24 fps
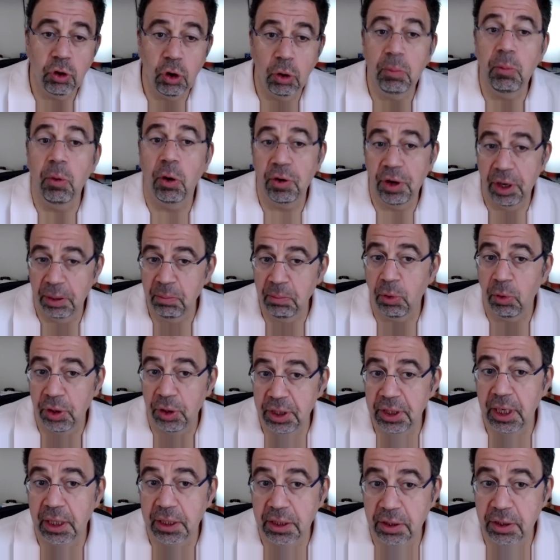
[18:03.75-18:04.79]
go more and more
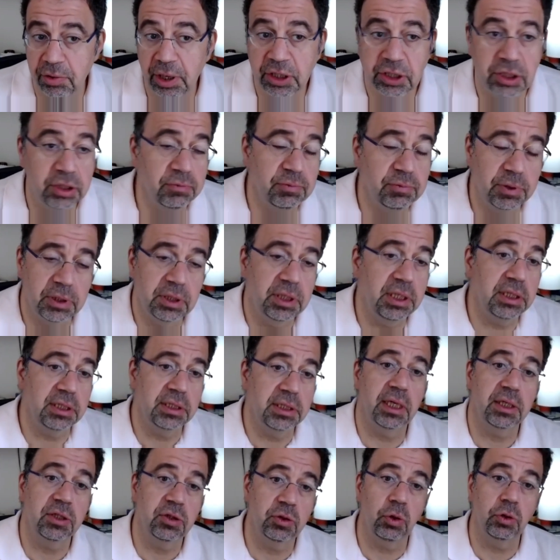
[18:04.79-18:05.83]
in that direction with things
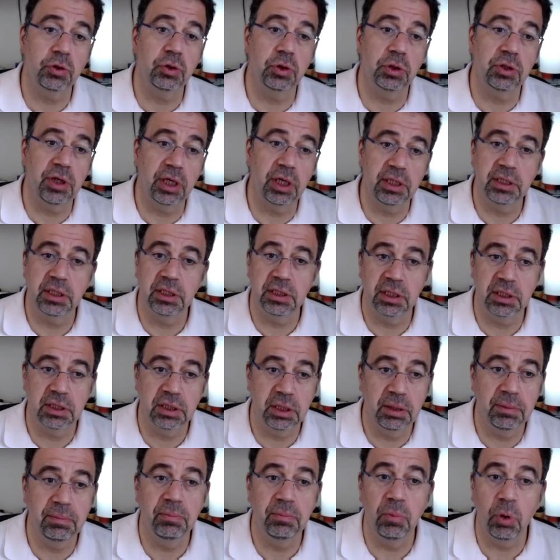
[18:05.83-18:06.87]
like social credit
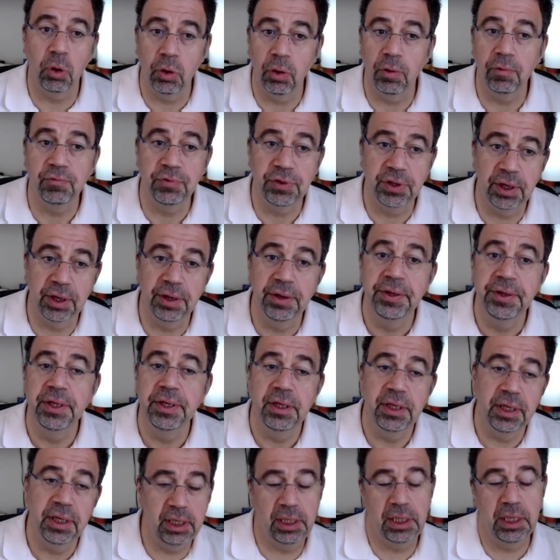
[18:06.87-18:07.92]
system, more of the
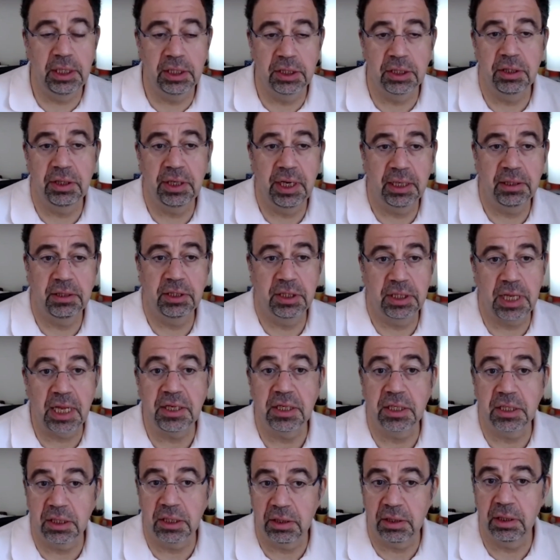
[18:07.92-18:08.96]
internet
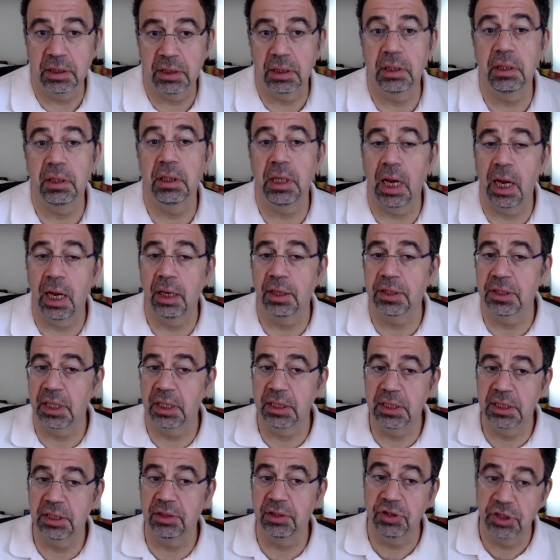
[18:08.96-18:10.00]

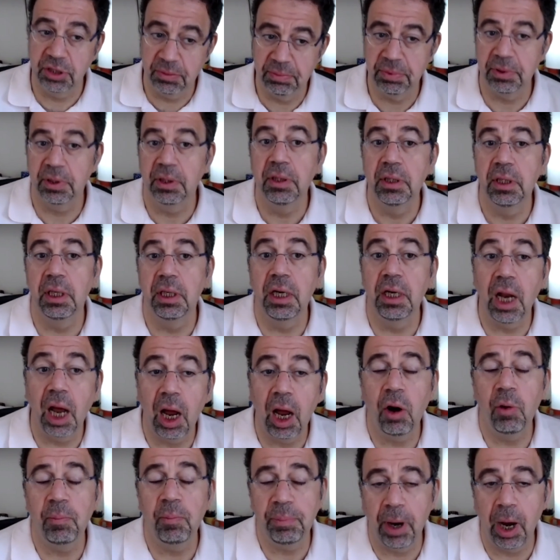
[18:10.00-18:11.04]
censorship
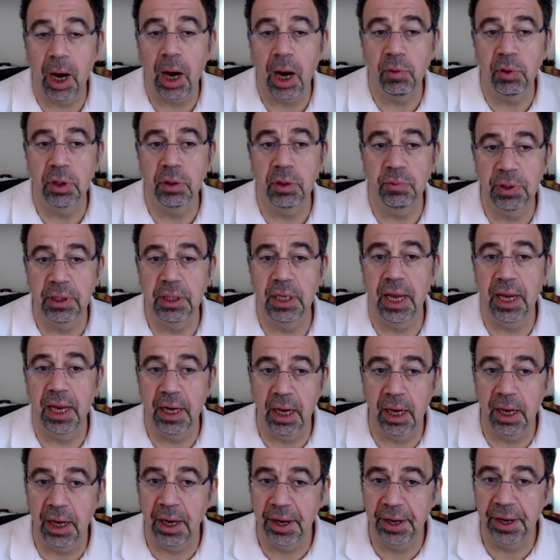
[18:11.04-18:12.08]
now powered with
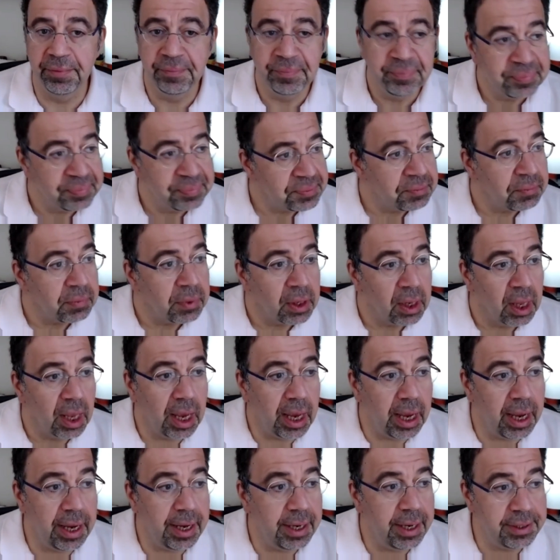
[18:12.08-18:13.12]
AI.
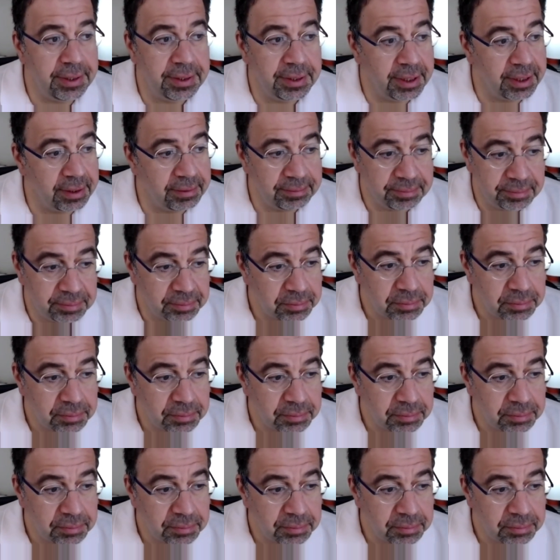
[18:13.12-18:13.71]
And the